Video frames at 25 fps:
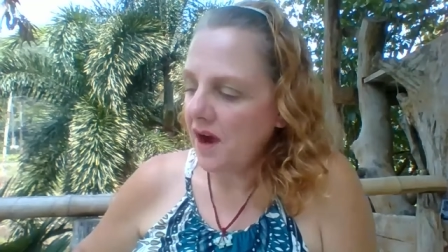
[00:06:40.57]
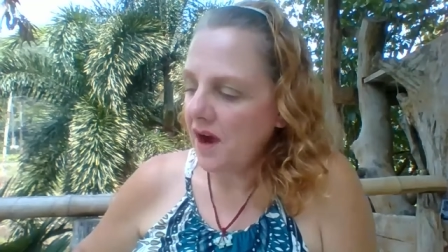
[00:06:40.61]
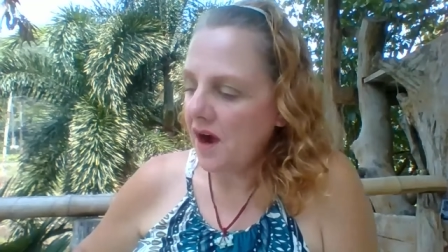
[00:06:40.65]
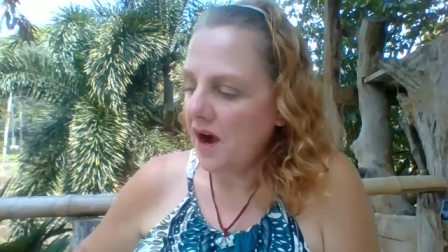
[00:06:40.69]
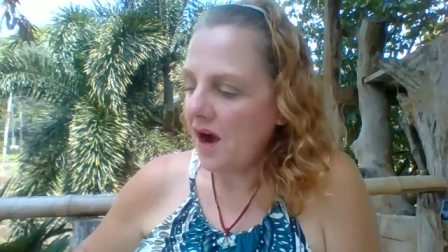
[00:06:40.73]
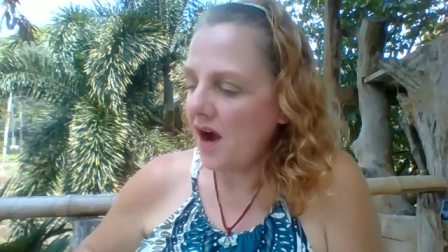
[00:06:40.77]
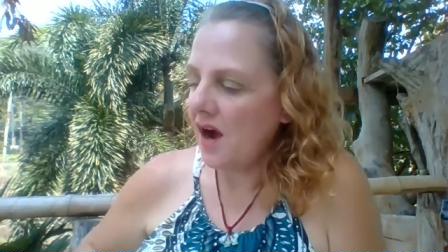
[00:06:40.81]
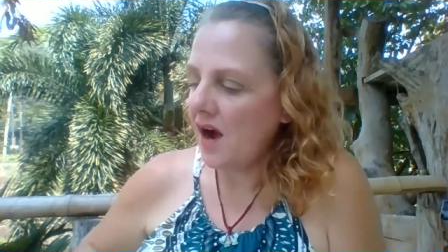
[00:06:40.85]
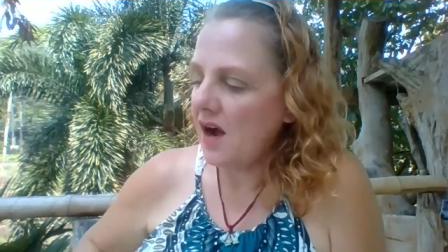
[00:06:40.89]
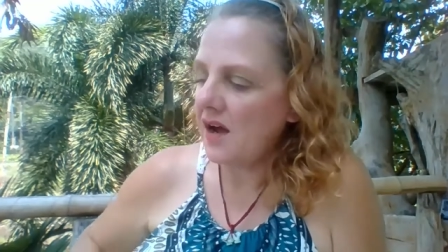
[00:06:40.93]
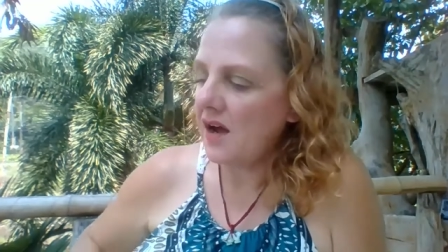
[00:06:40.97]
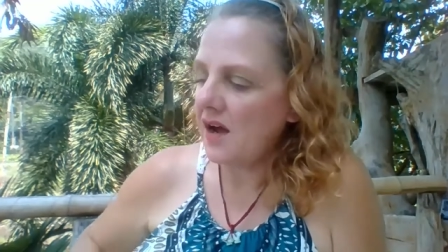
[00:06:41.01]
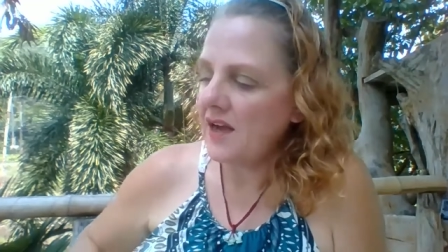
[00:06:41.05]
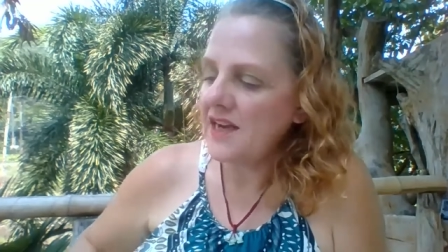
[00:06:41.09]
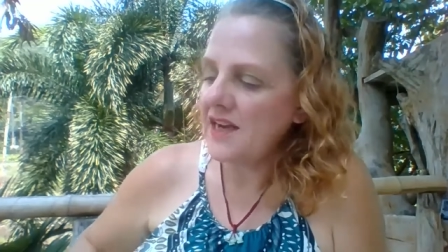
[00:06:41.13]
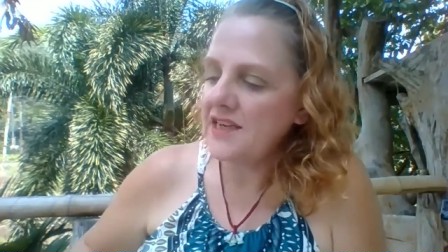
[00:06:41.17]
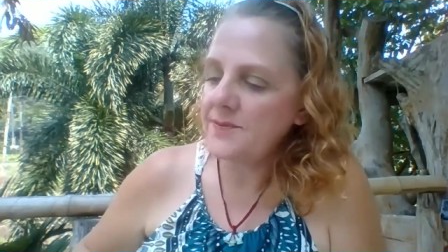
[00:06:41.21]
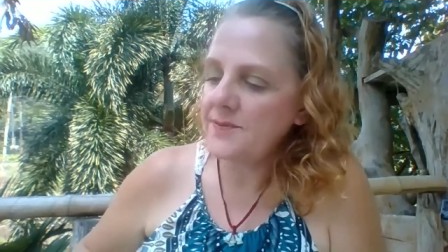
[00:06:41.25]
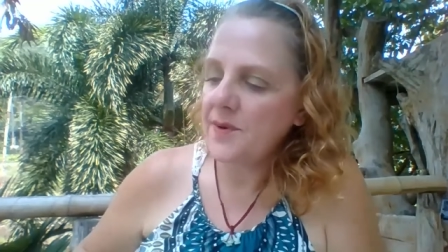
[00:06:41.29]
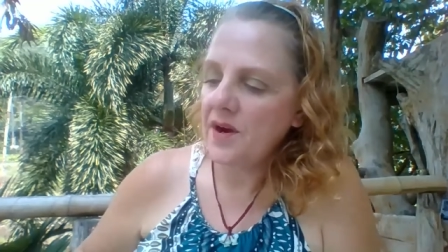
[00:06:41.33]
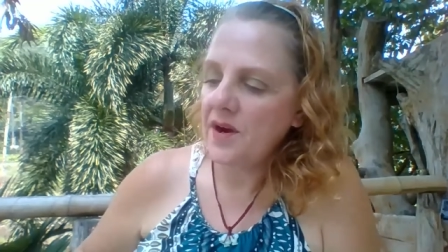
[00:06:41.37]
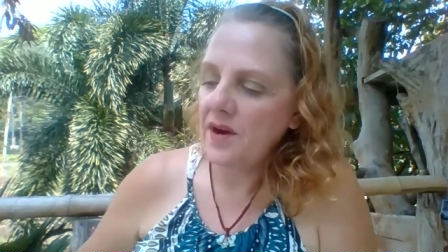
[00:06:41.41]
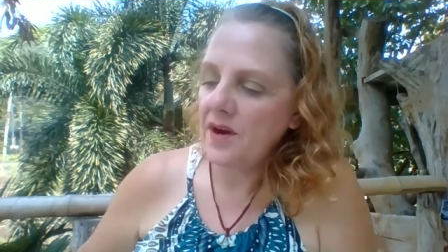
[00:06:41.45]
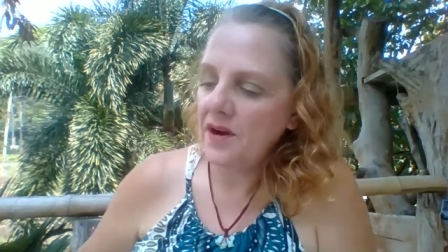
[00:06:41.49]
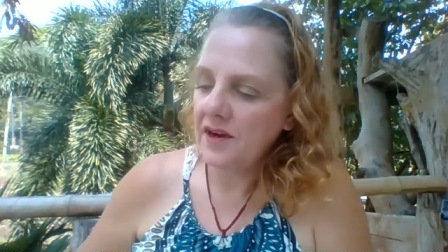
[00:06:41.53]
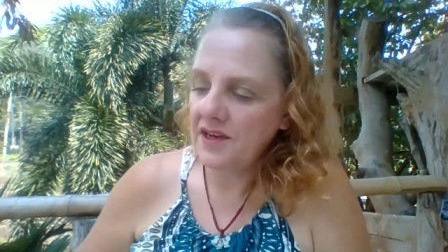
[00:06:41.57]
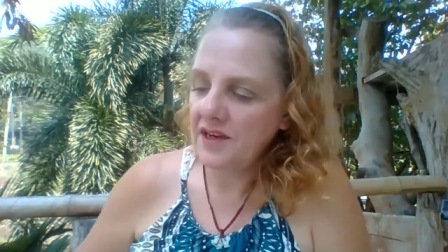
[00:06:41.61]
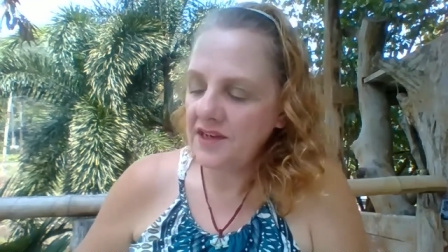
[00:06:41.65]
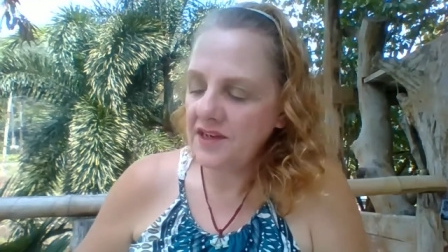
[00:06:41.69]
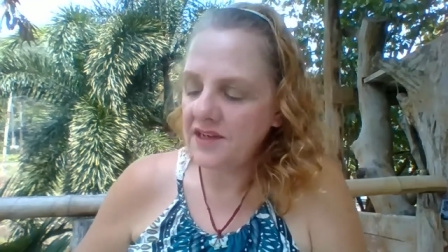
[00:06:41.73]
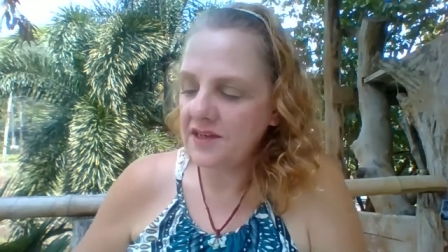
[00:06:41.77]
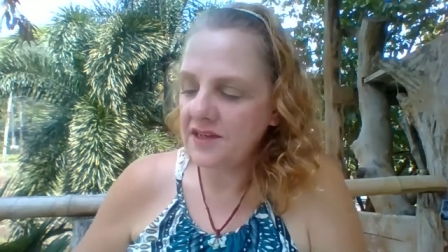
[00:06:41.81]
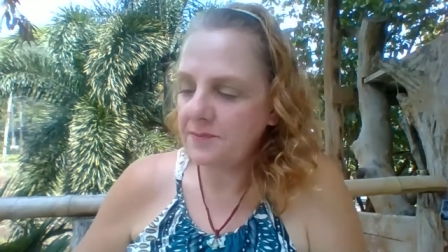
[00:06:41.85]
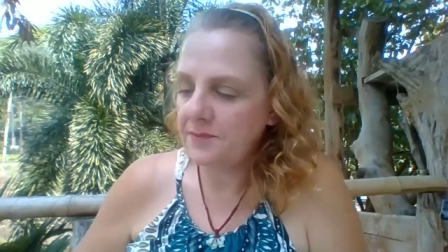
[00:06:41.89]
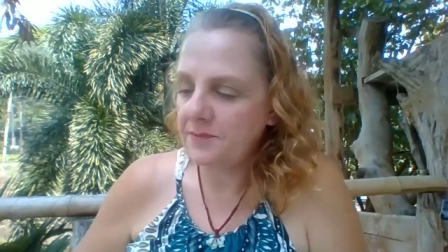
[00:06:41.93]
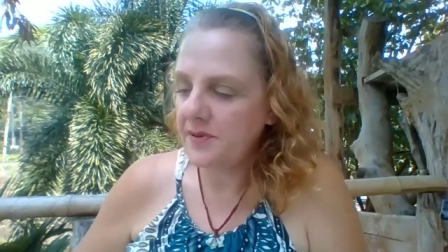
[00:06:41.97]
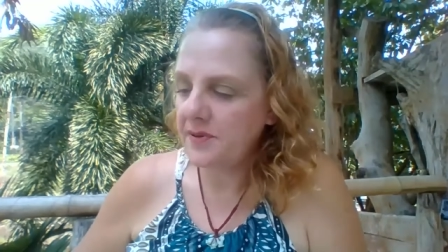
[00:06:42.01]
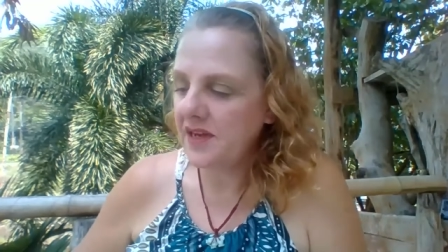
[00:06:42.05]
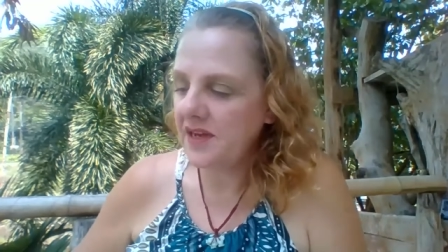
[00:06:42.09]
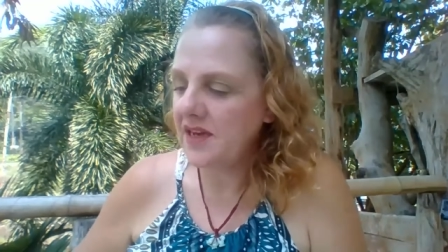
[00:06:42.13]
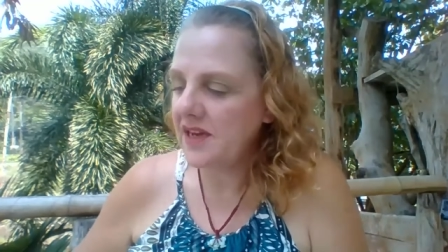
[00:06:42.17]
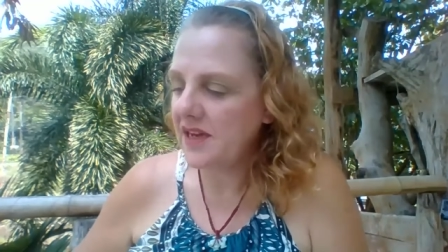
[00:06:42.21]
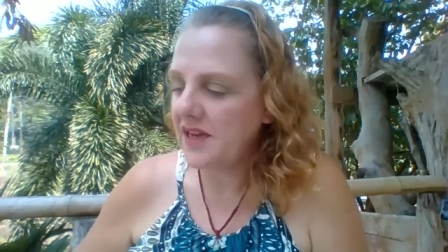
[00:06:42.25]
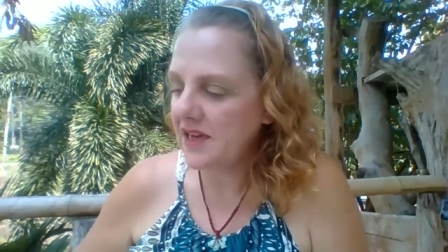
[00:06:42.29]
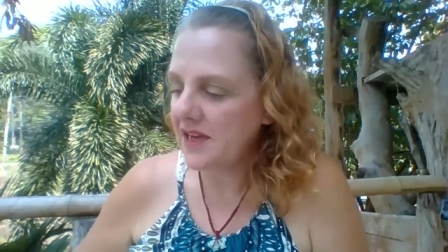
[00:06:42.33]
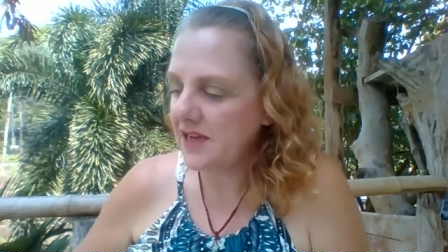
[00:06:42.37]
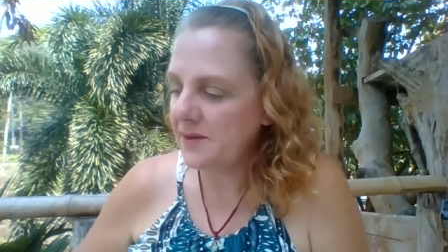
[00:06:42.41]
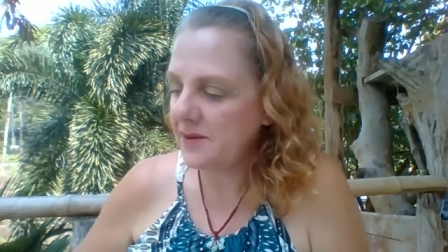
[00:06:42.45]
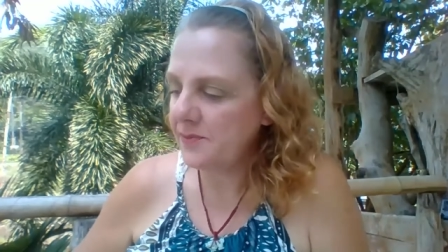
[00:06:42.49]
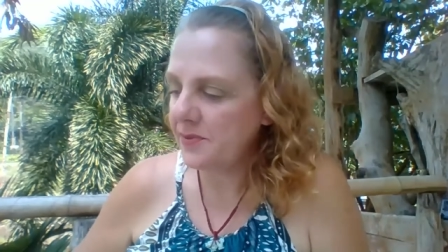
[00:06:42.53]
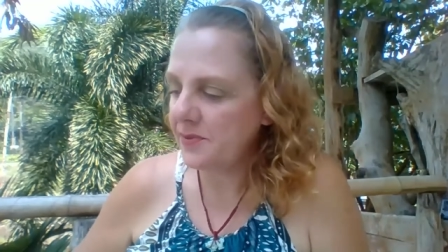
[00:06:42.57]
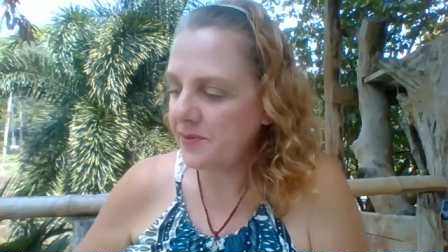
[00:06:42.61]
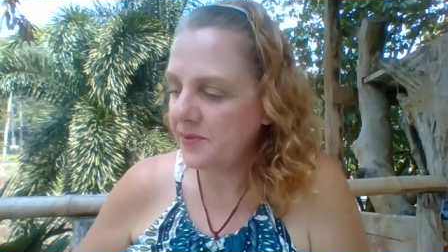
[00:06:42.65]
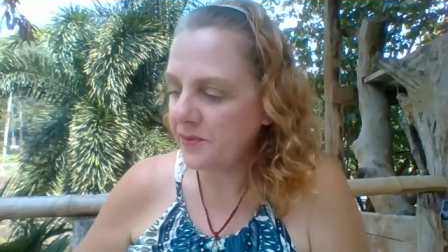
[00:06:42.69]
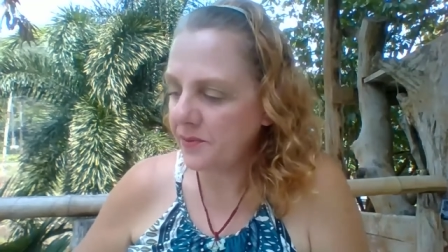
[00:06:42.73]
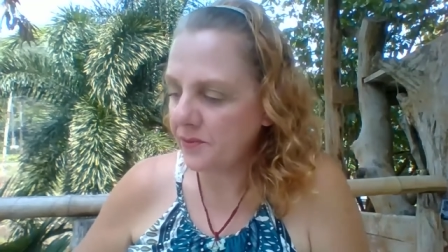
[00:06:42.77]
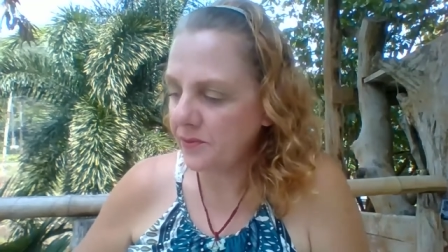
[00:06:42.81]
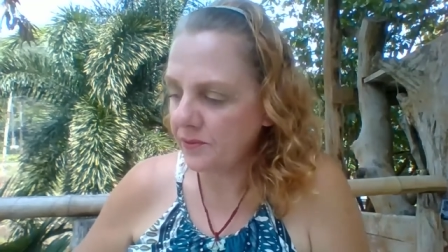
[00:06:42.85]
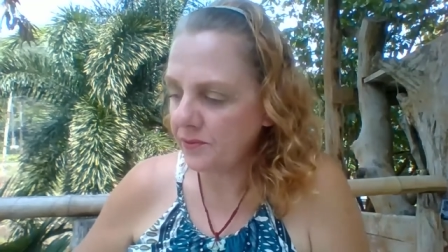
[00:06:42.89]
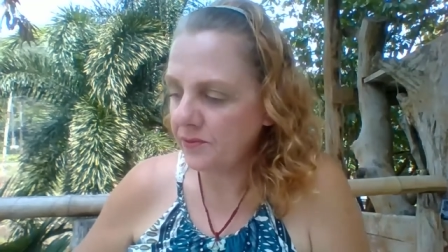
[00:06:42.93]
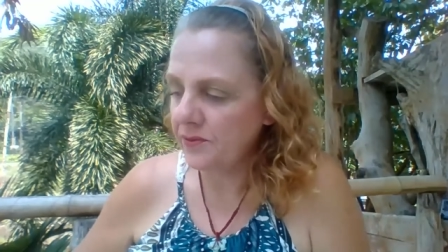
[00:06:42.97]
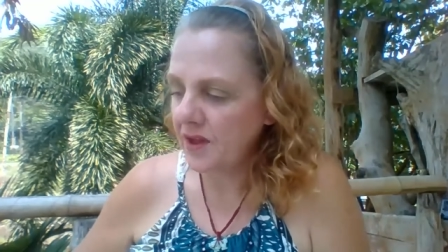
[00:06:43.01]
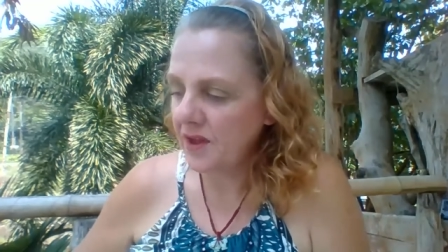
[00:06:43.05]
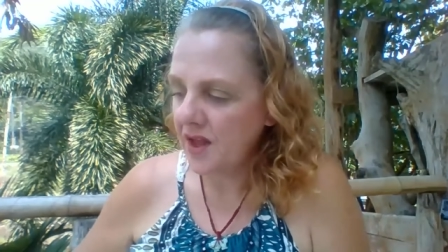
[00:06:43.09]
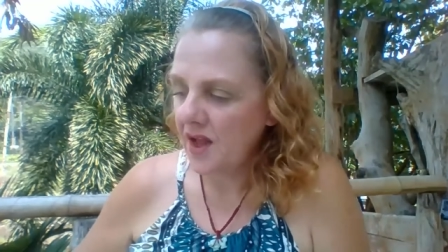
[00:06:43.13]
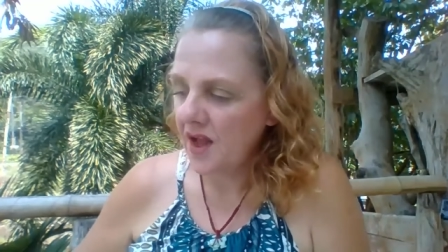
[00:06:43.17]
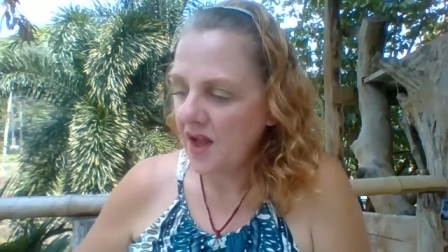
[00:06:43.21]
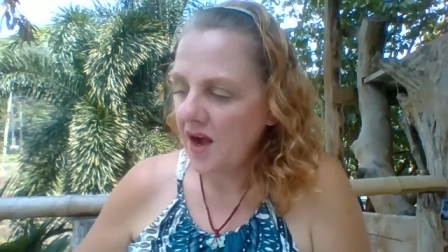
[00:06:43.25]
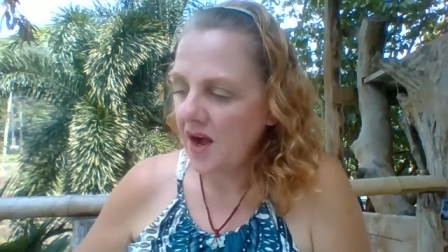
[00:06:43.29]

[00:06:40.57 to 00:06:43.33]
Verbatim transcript: hide behind people,